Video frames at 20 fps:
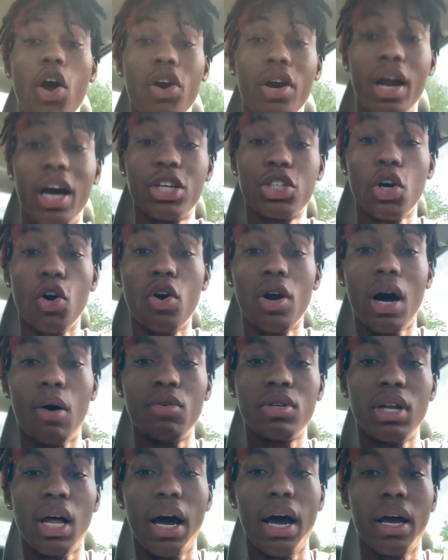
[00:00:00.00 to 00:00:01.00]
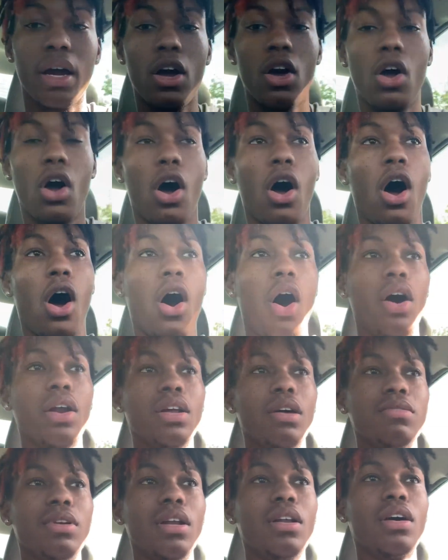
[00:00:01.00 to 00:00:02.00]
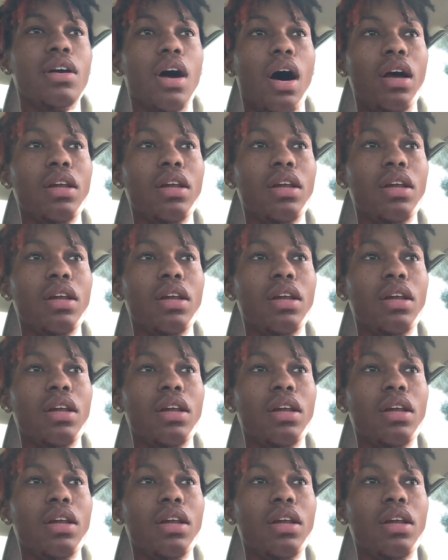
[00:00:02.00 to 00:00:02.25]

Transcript: her and I showed her, I was like, oh, I was like, look at all